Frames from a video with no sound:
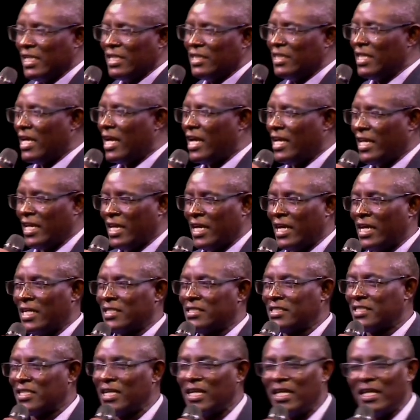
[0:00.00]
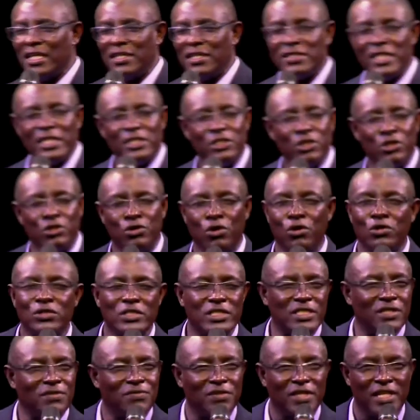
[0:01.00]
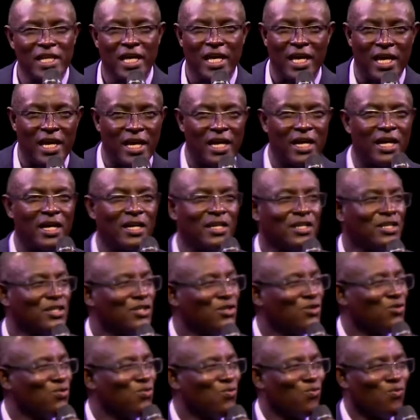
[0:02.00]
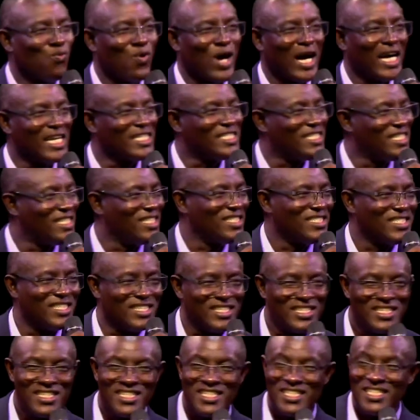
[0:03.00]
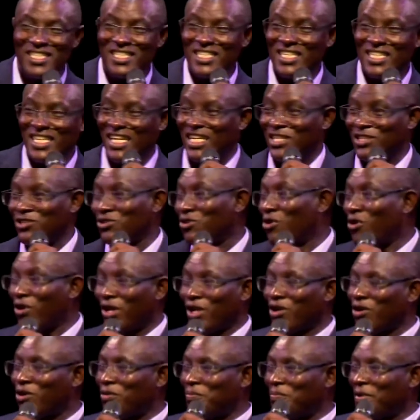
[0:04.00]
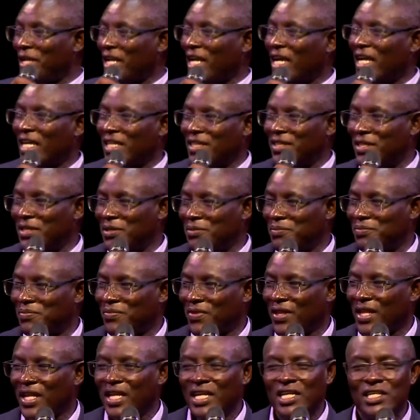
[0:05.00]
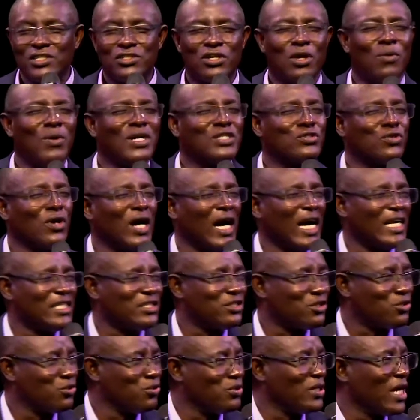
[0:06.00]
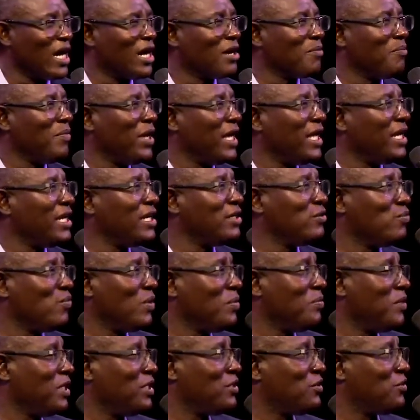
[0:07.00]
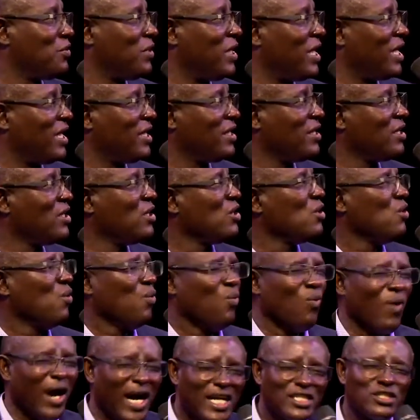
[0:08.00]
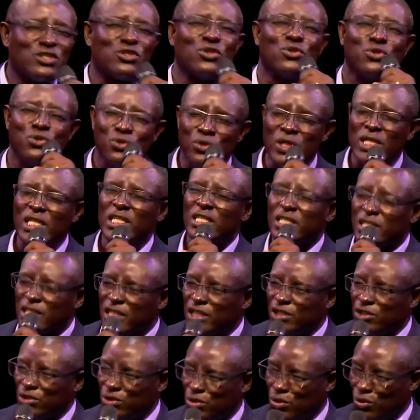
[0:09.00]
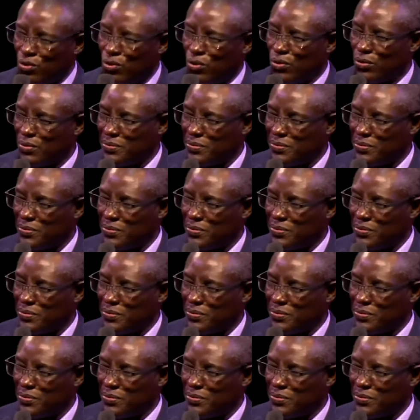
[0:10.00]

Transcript: in their ears that they don't even hear what is going on behind them. So I want to ask you, young men and women today, what do you listen to?